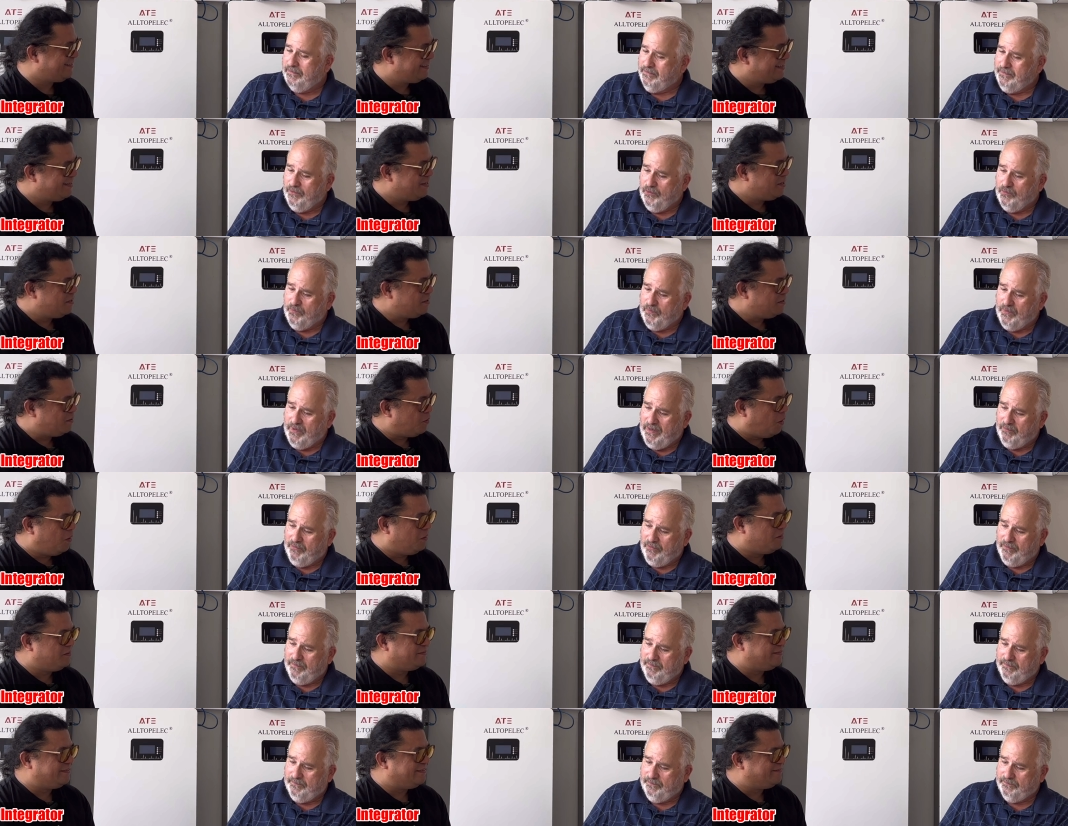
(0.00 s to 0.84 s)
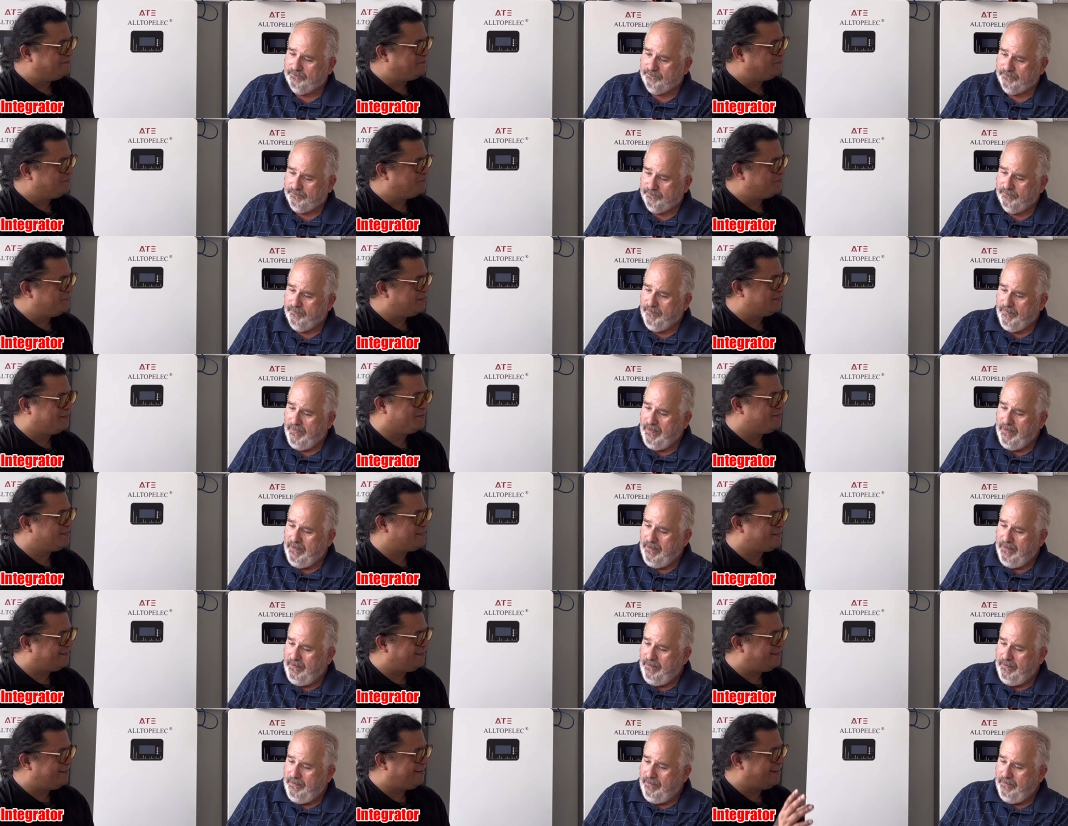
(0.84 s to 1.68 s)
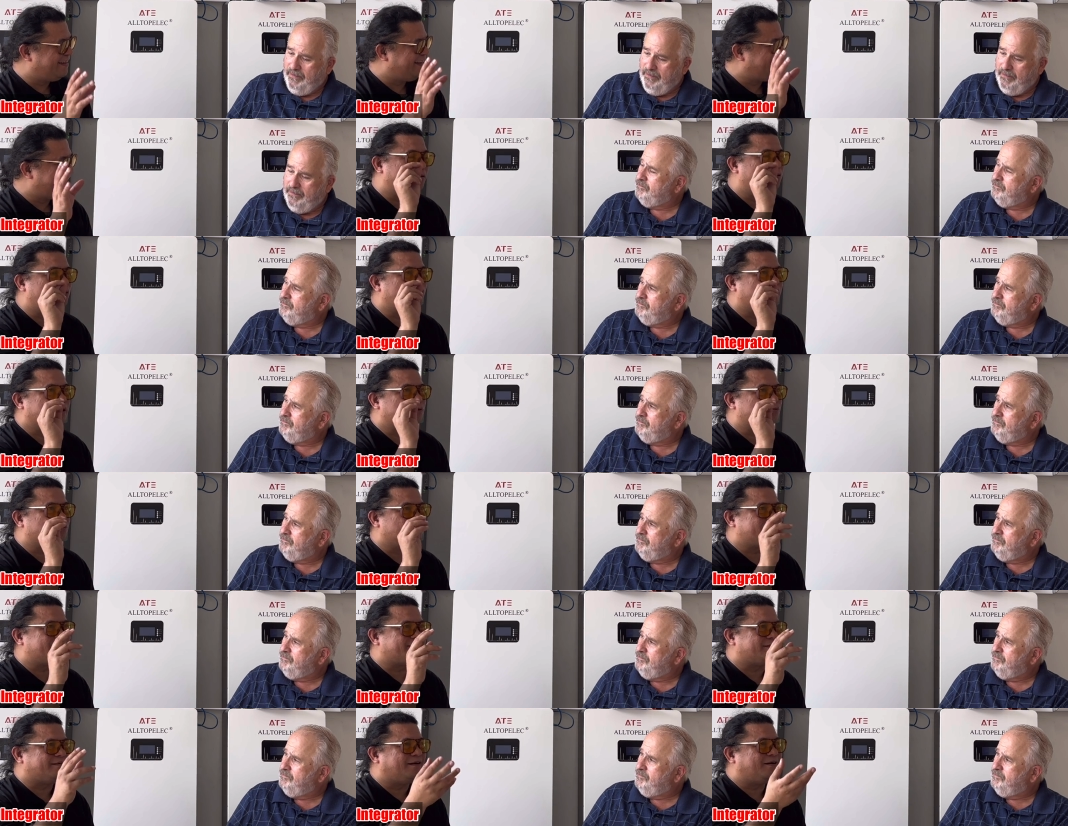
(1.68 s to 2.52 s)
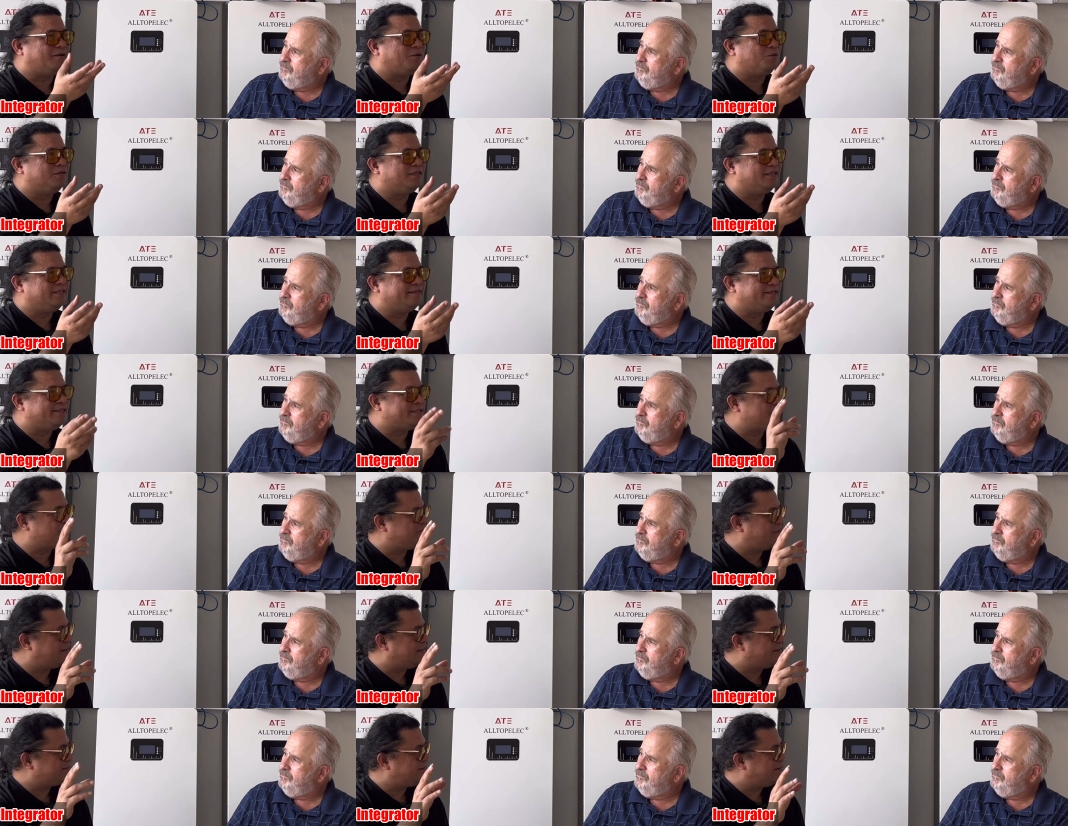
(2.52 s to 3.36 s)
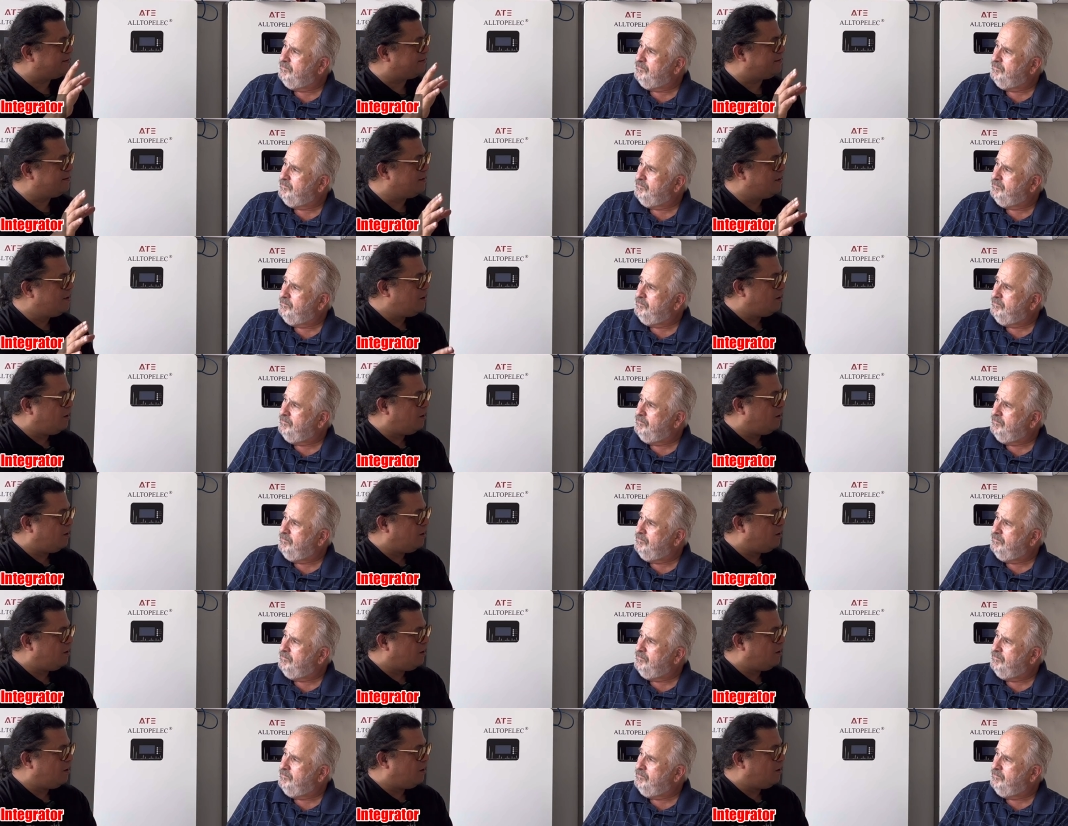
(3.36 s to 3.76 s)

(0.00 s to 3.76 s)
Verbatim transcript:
Speaker 1: yeah, no problem. on because uh, what was uh, only disconnected,